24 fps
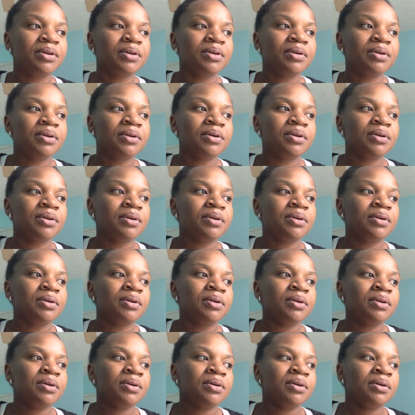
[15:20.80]

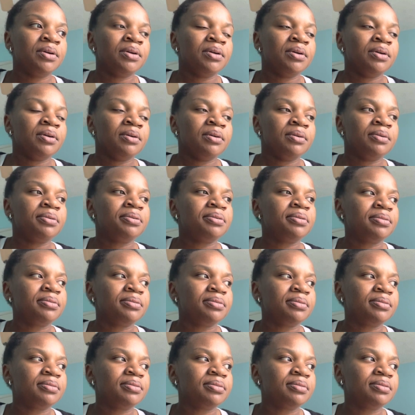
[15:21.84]

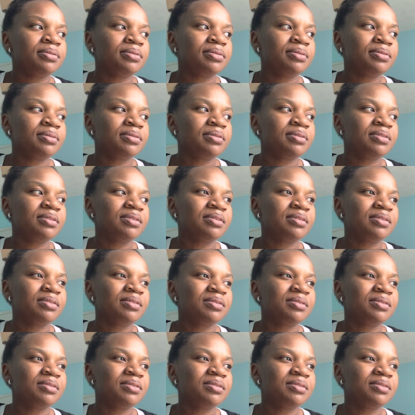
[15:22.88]
[no speech]